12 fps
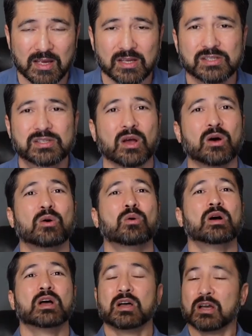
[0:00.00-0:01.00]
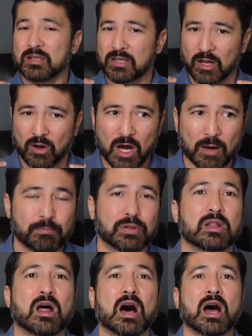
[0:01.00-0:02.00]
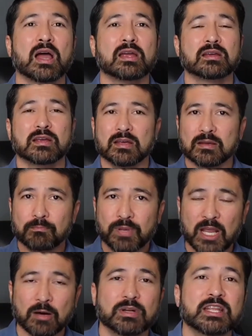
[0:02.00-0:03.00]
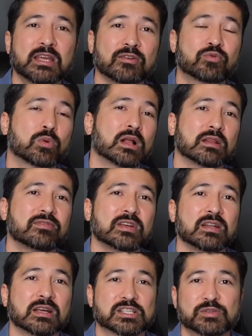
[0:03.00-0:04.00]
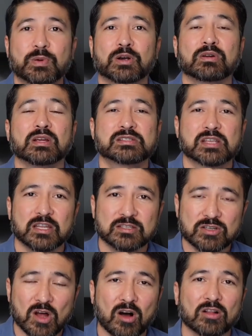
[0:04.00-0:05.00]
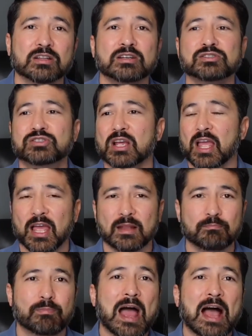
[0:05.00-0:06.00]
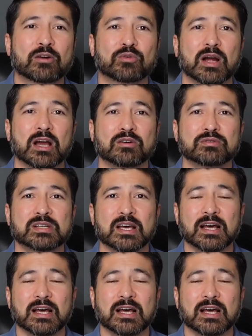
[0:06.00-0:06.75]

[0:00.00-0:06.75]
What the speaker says: So, apply, be able to give relevant experience and knowledge and background.